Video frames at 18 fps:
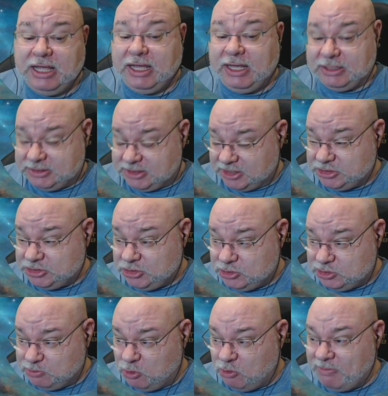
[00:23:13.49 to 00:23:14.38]
It does
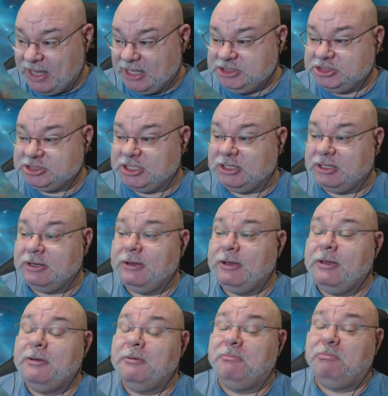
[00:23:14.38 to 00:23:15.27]
use more magicka,
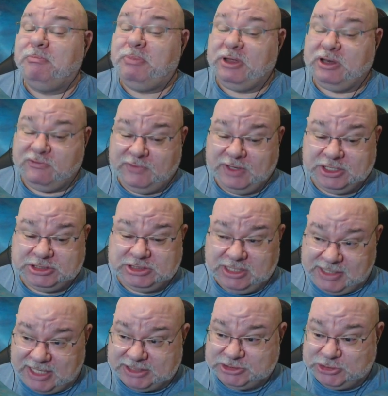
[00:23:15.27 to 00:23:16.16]
but
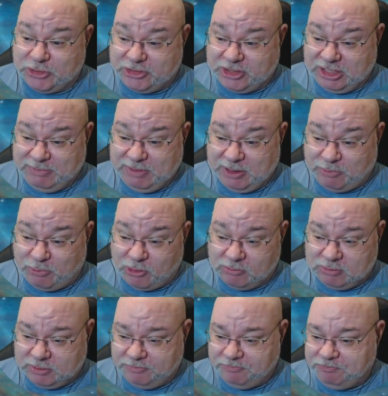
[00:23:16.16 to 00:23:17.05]
eventually that's not going to be a
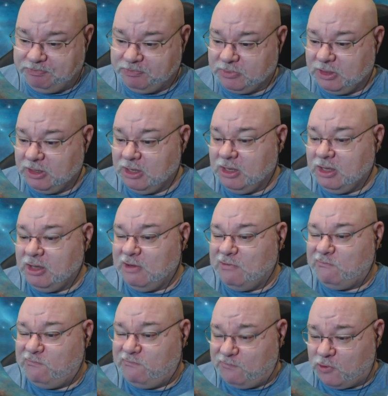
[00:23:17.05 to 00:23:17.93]
problem.
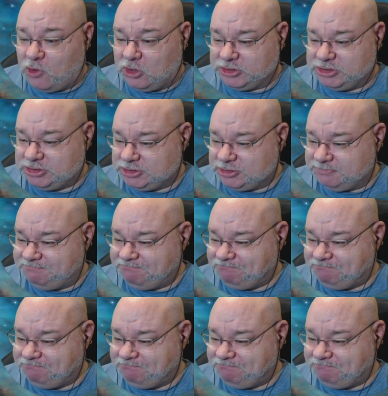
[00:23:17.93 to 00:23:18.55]
Frost.